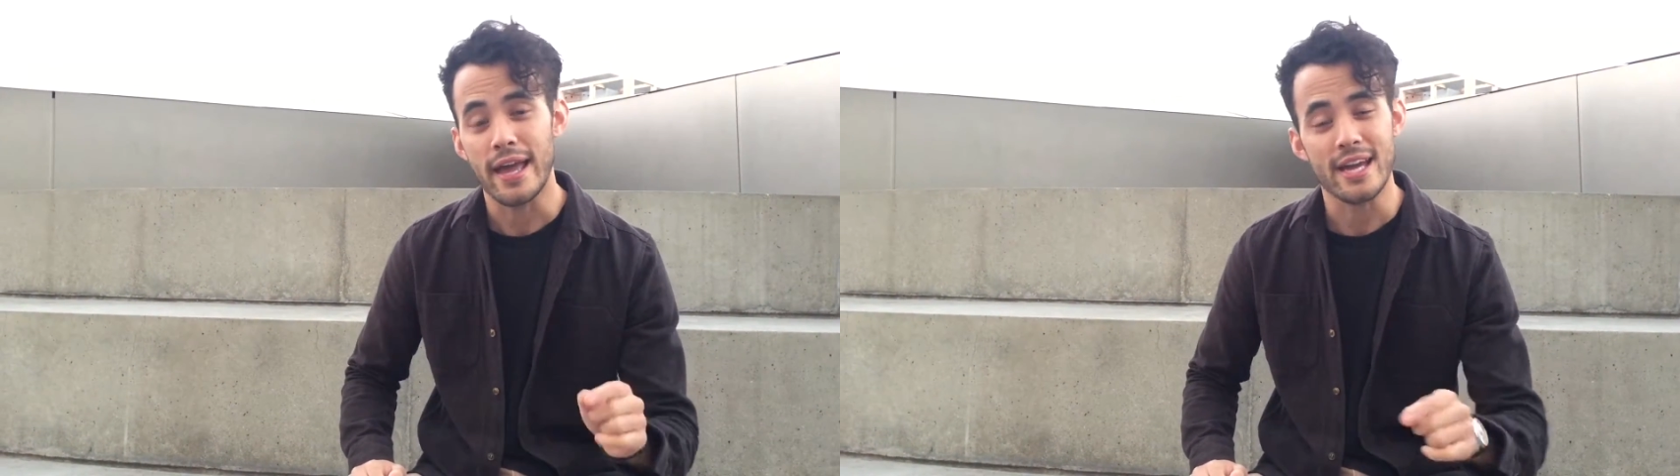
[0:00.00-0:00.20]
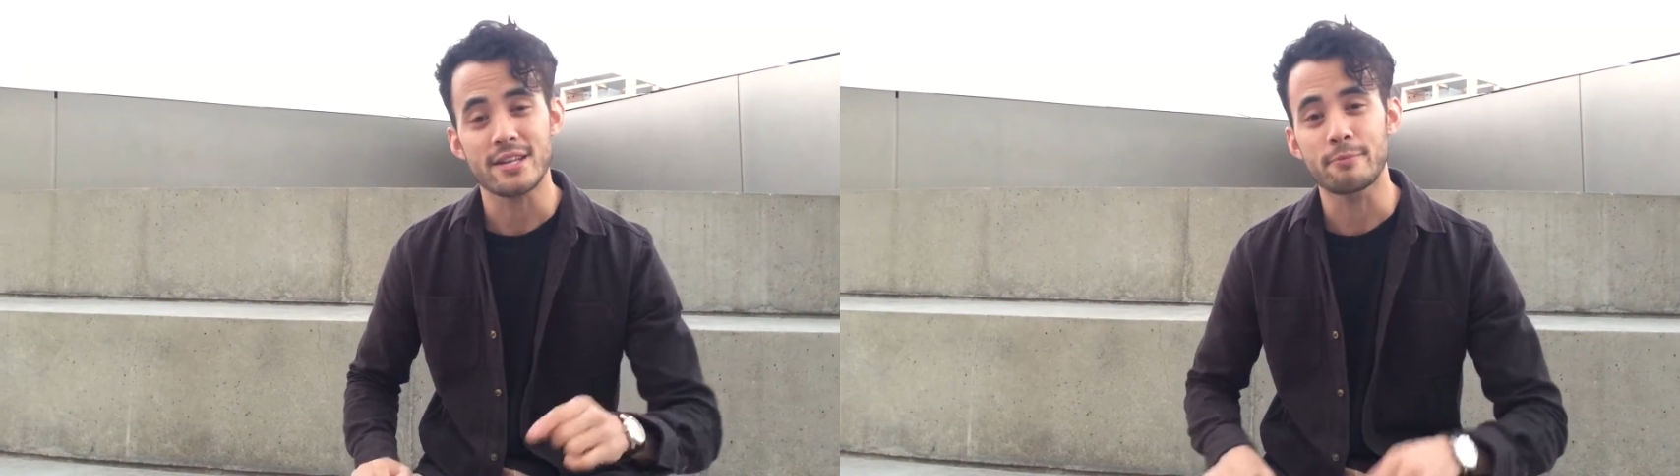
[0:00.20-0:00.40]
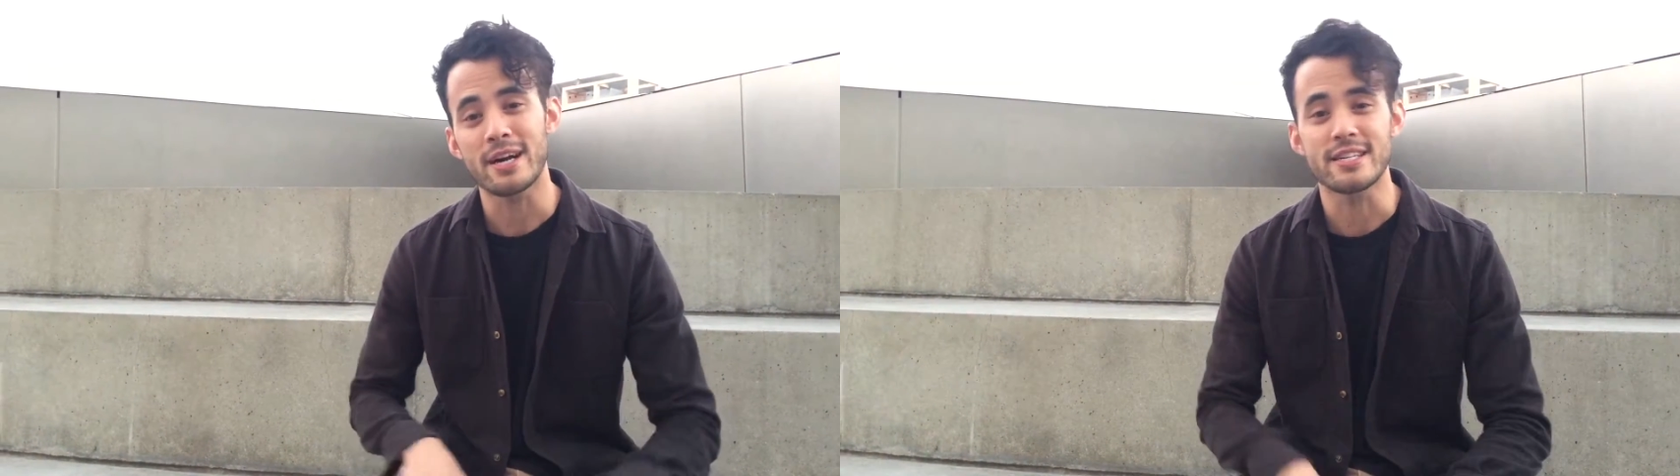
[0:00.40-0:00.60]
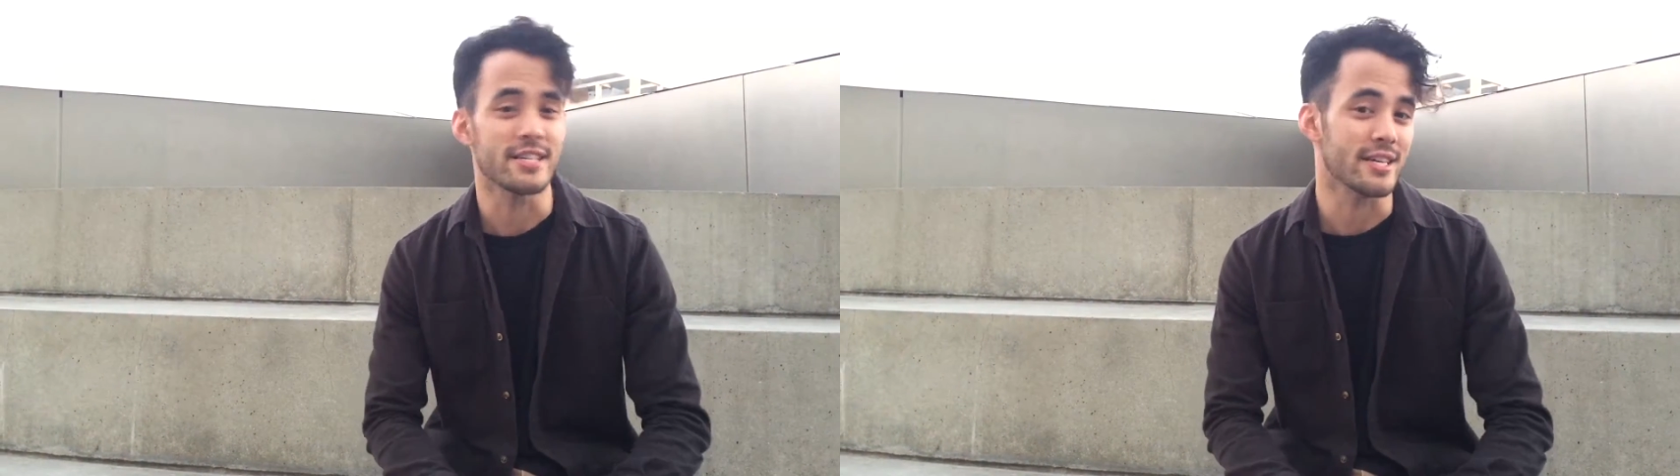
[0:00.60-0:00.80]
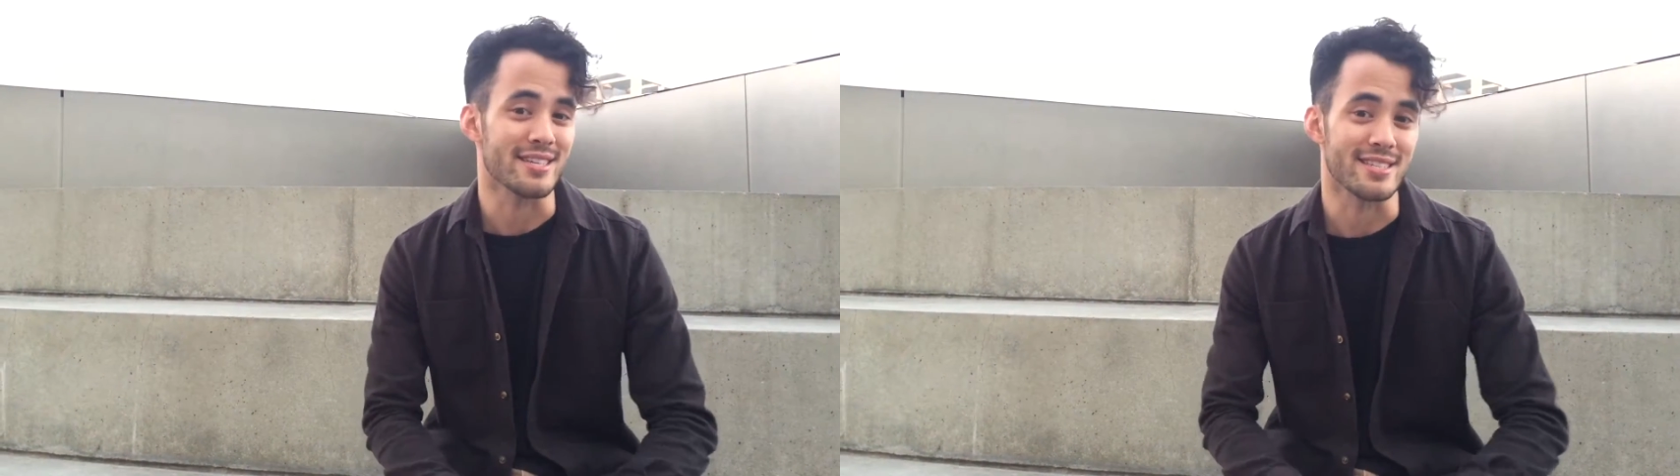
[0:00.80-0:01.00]
and to buy
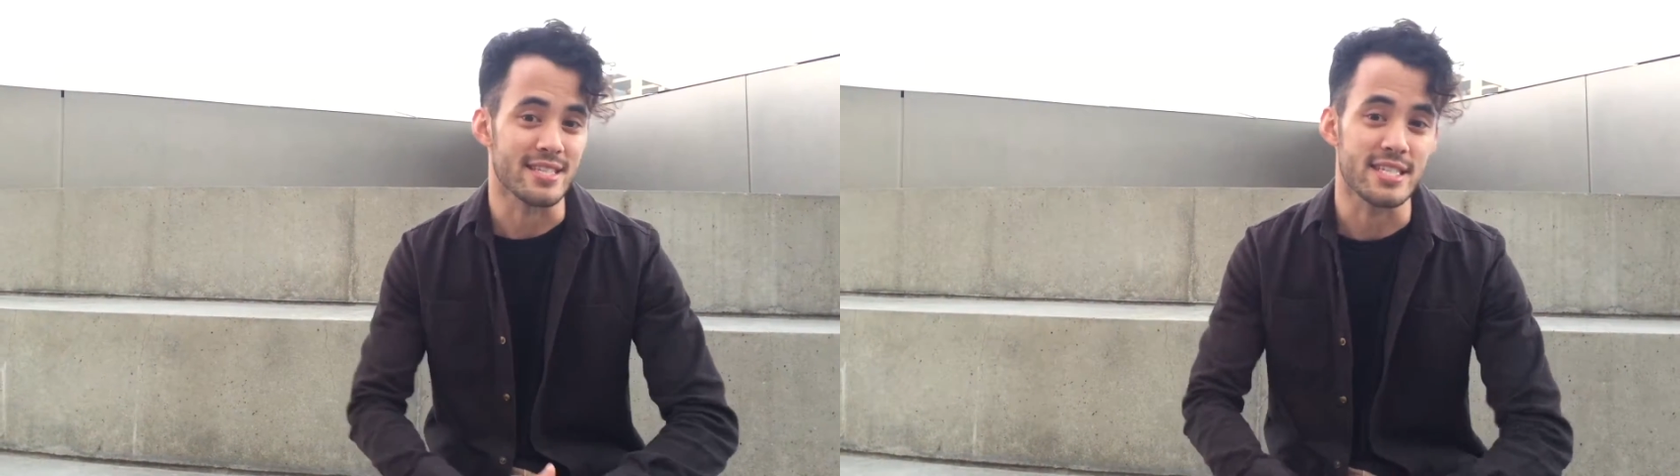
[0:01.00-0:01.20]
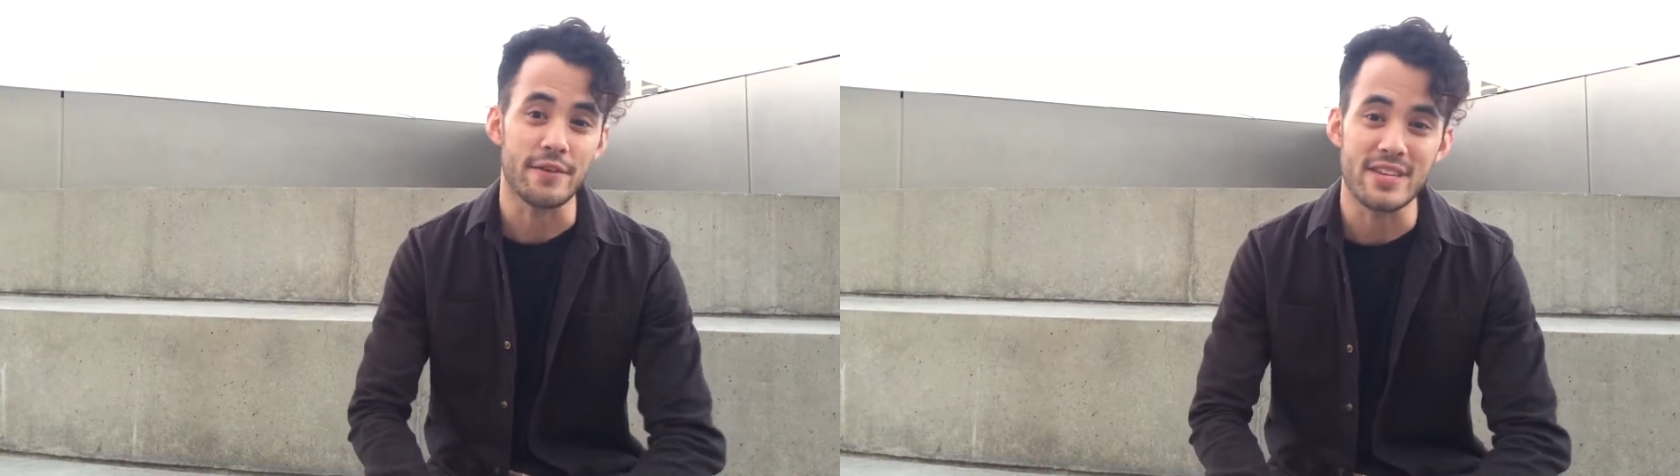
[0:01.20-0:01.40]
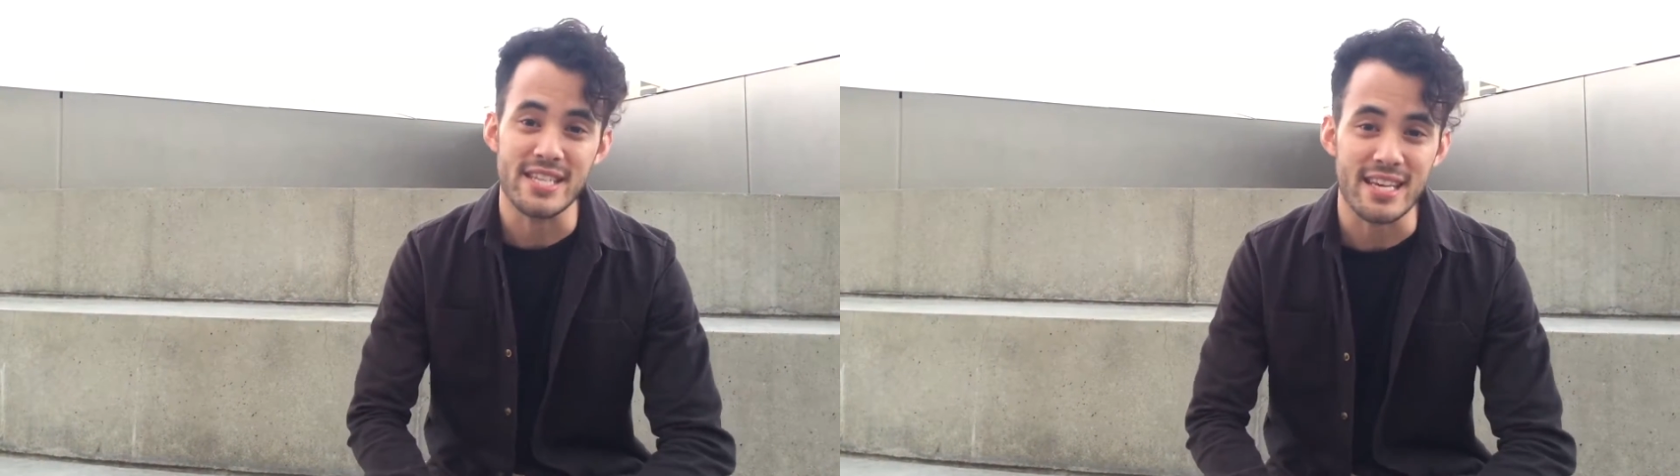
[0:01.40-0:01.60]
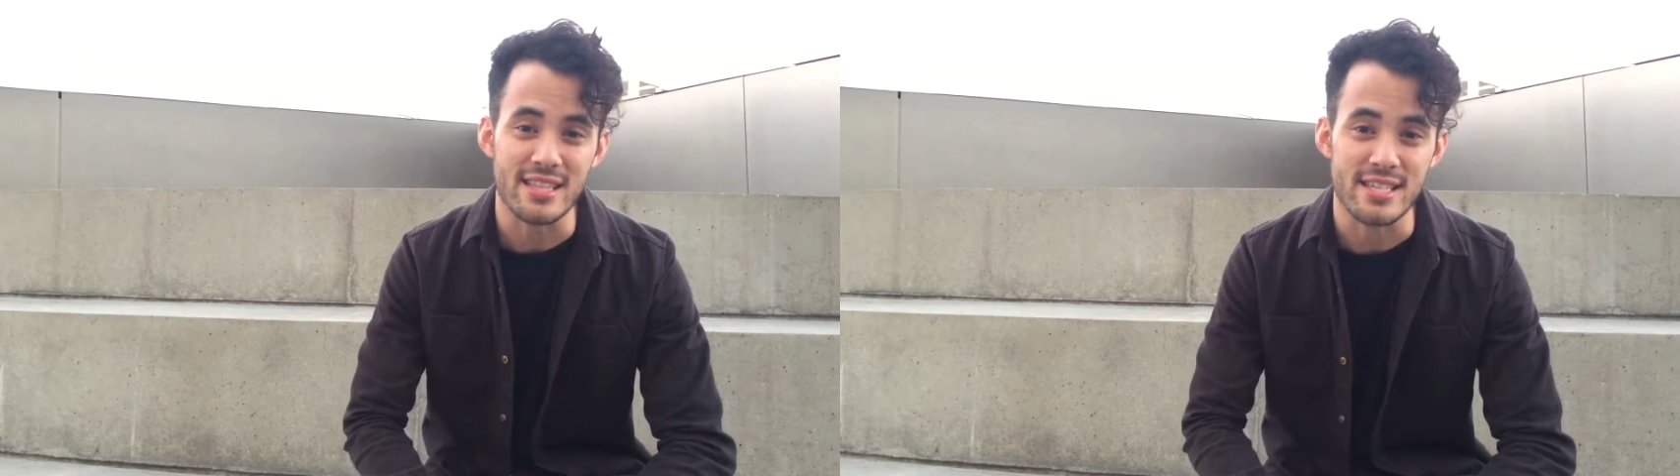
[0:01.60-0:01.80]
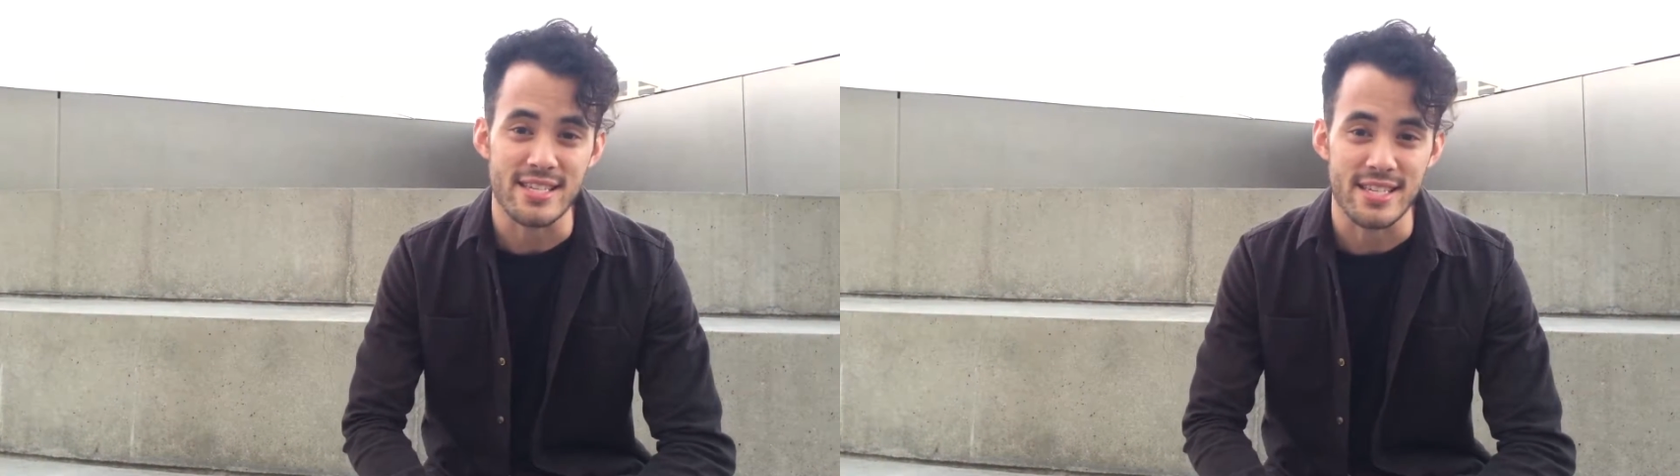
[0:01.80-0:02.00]
tickets to Seven
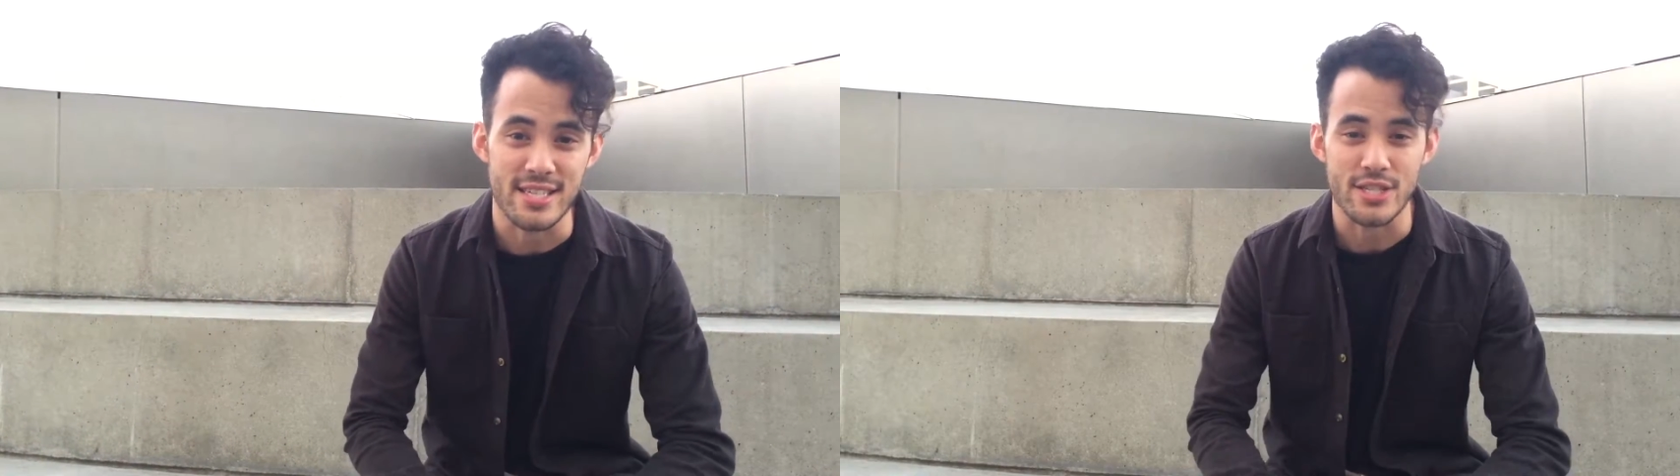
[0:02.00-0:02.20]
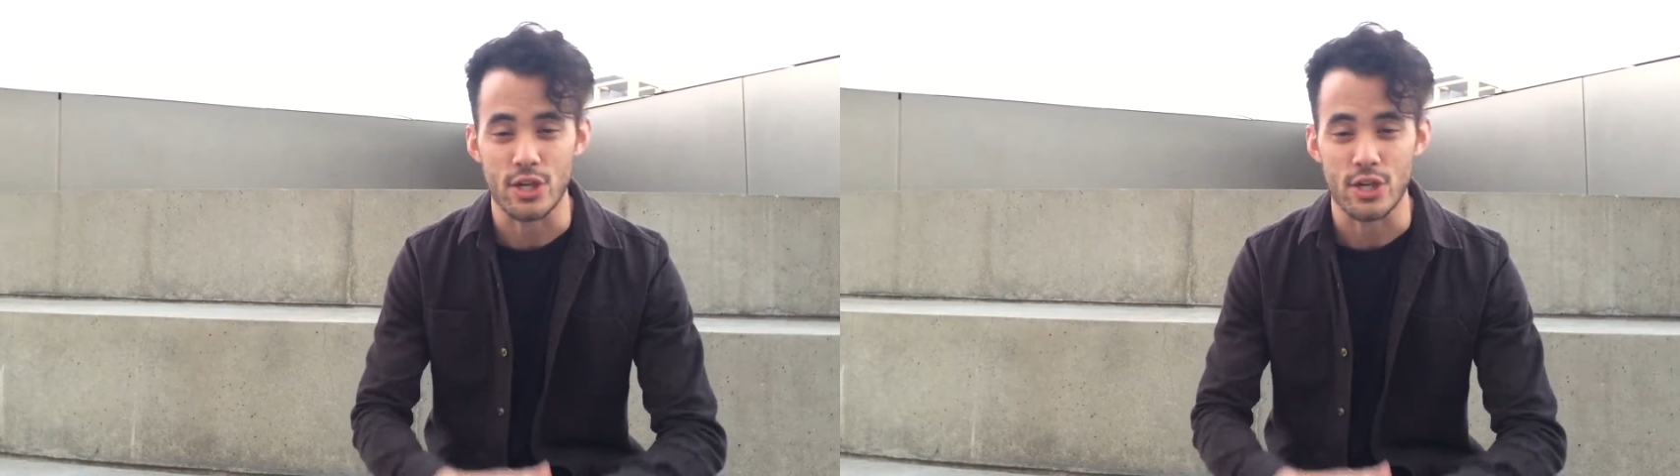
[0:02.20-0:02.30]
Deadly Sins